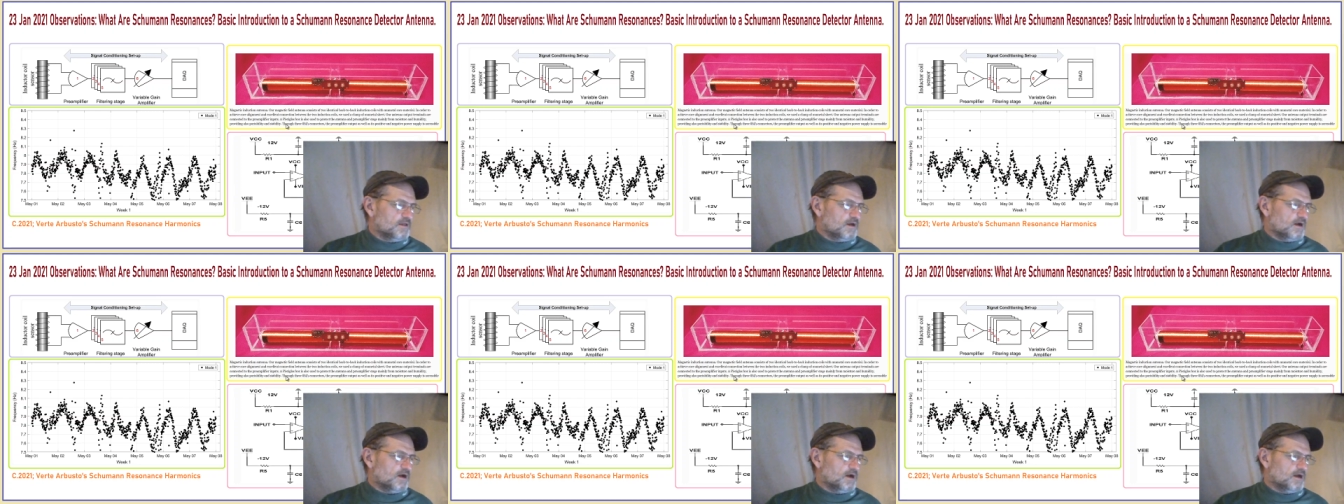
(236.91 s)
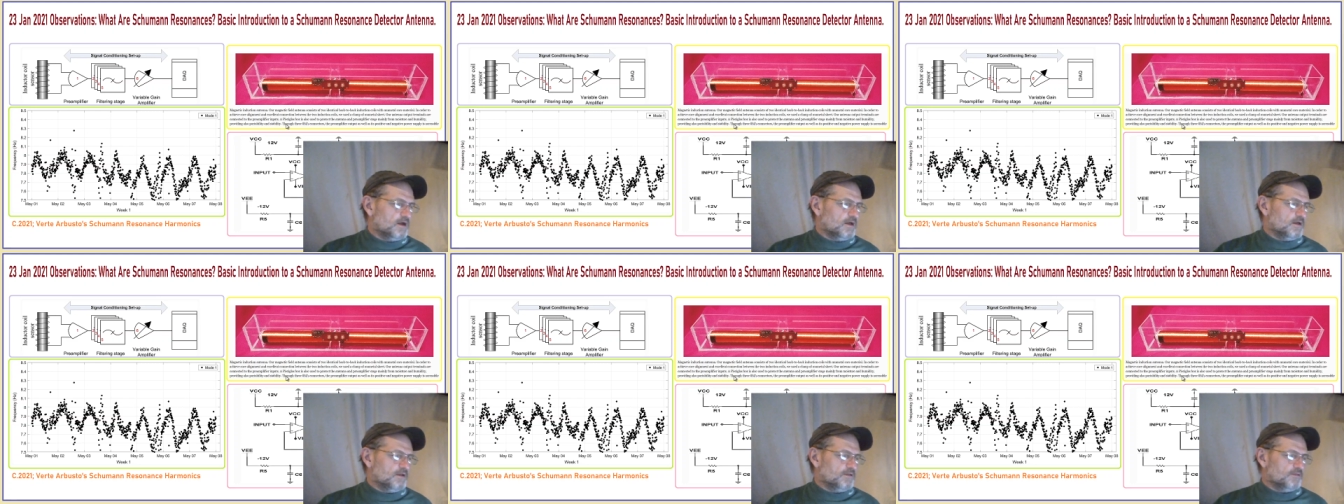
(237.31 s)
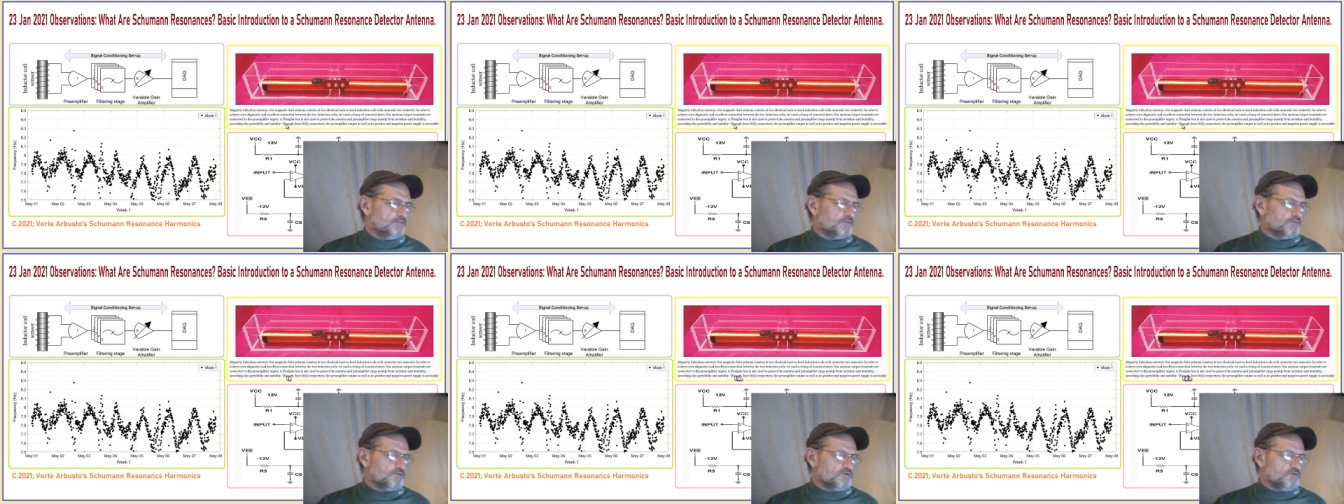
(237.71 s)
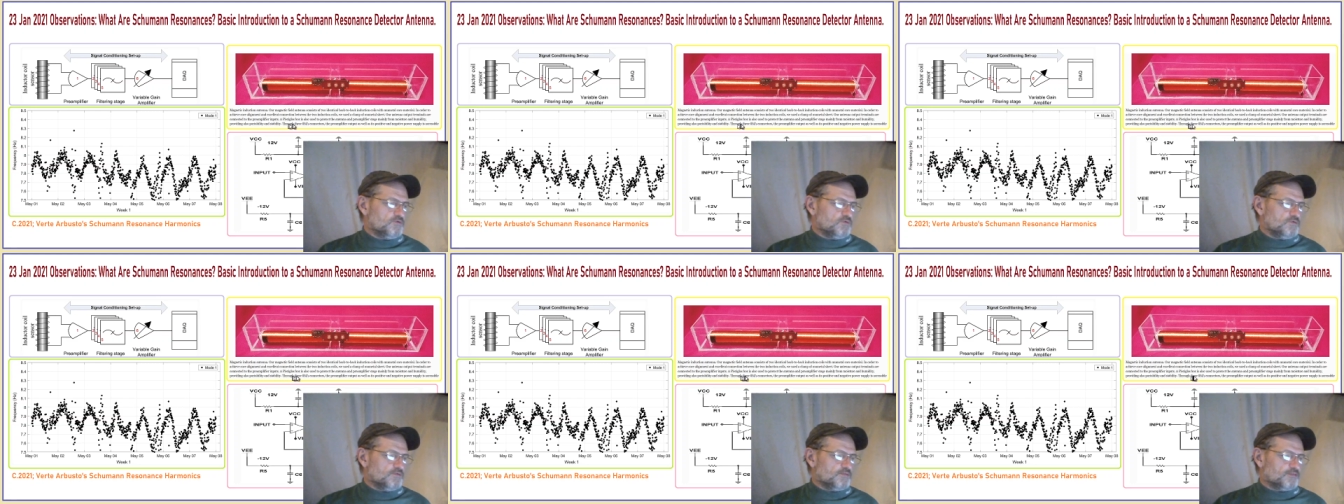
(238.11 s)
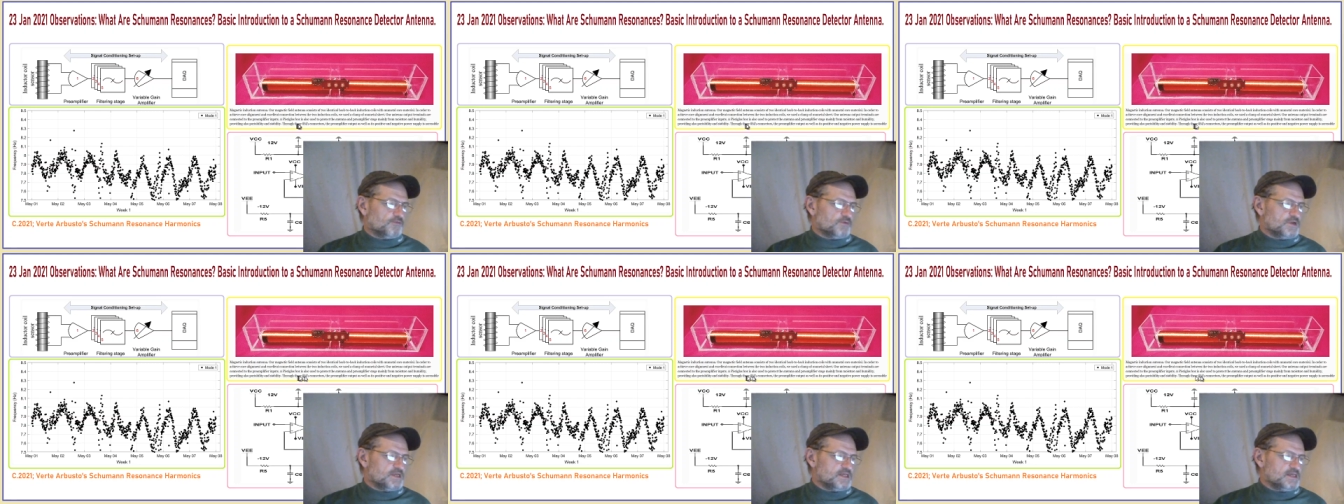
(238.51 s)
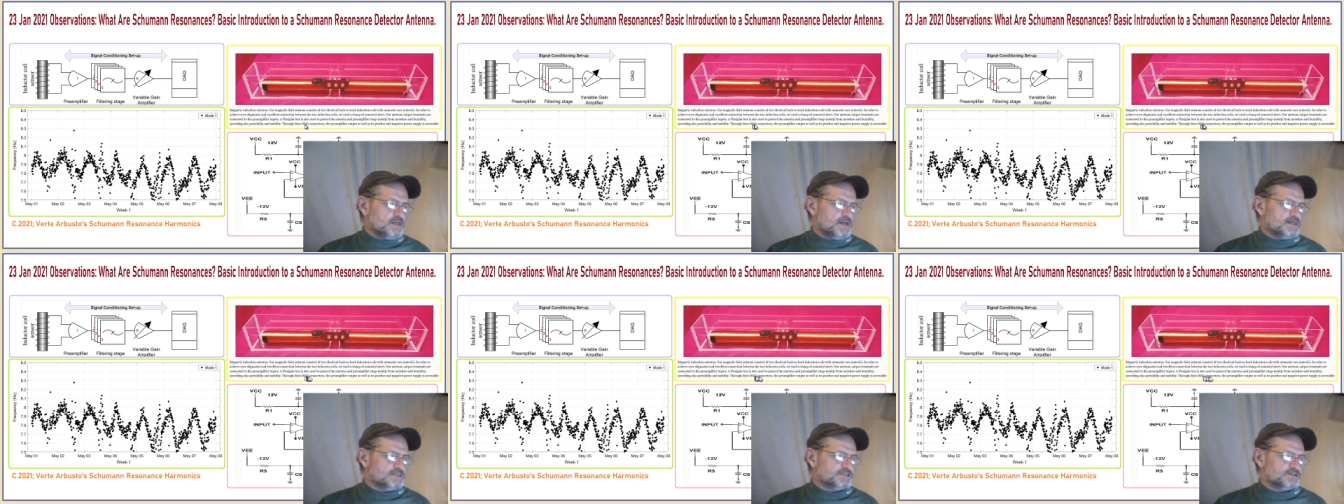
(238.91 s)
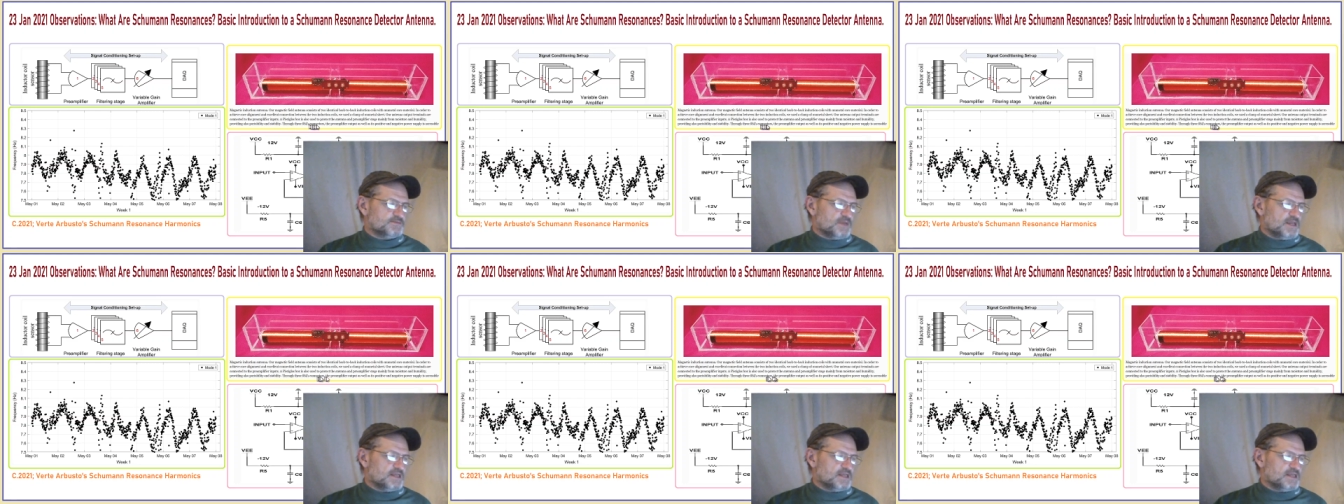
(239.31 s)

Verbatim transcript: Uh, through three SMA